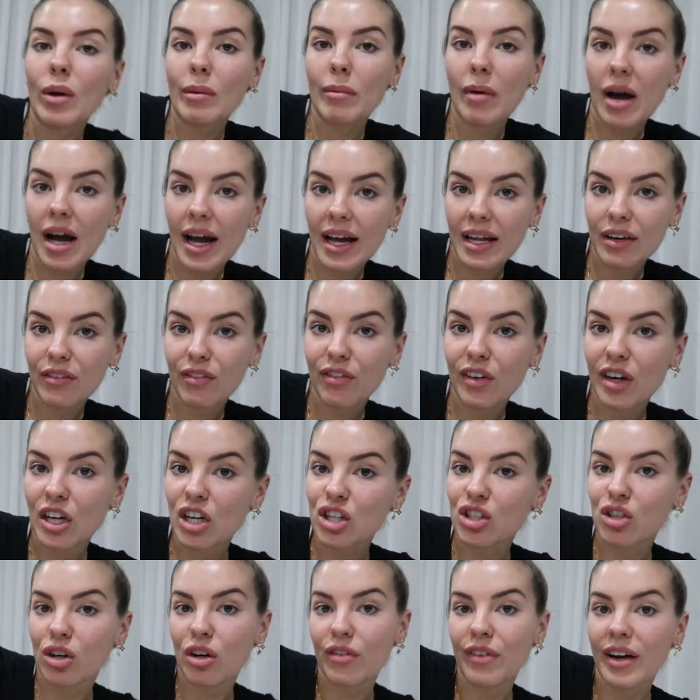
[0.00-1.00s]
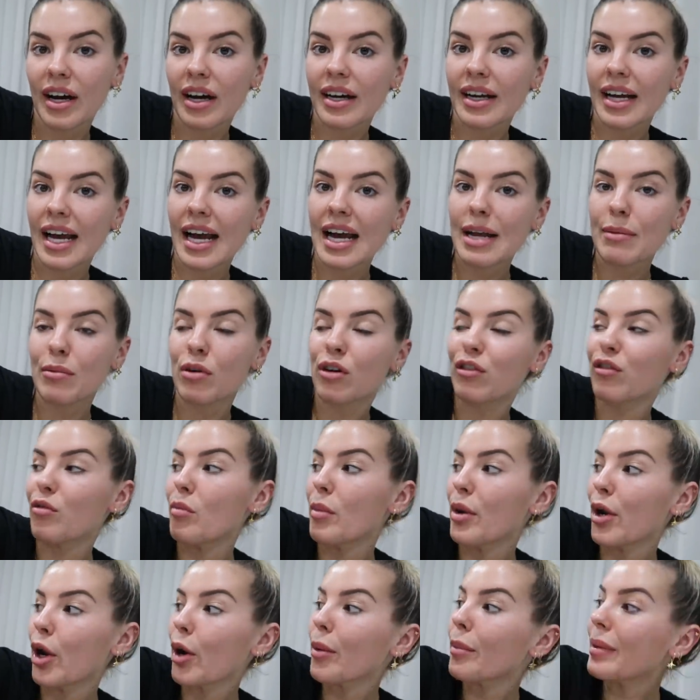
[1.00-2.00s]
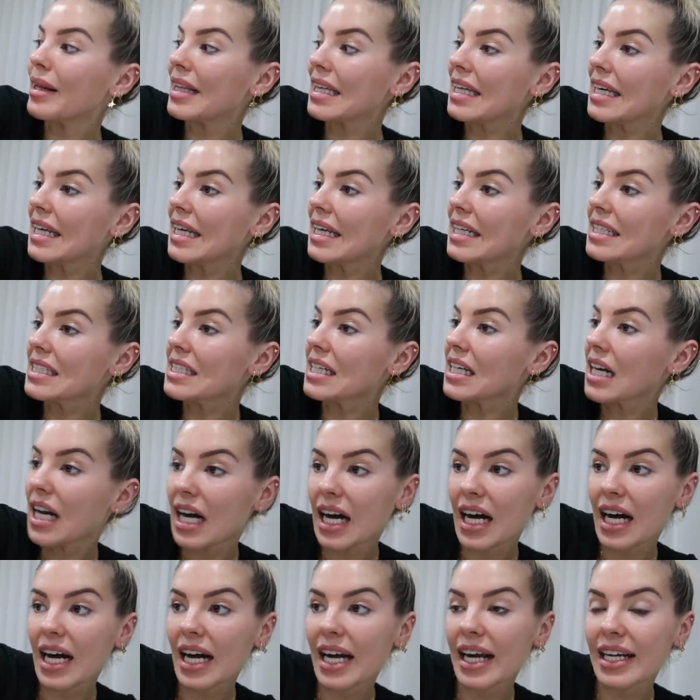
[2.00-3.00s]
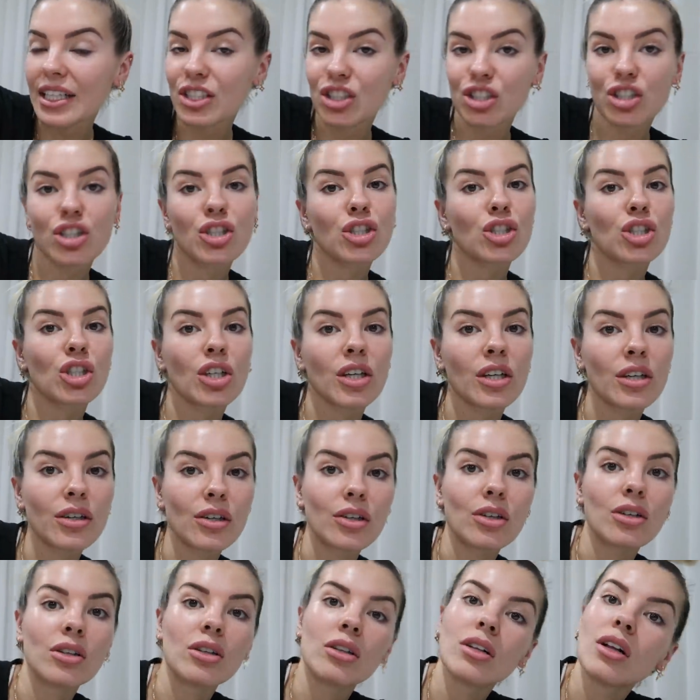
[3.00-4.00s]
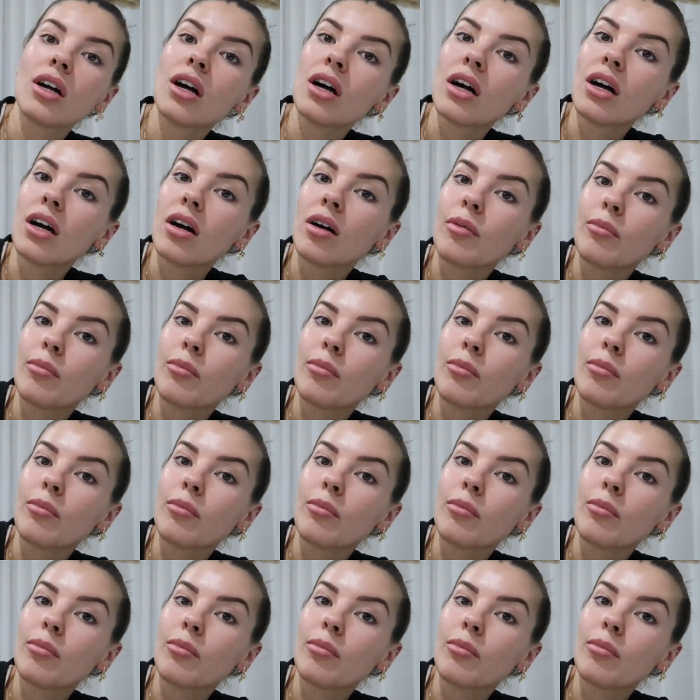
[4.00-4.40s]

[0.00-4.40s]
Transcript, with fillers: We might finish off our game of Monopoly tonight and just chill,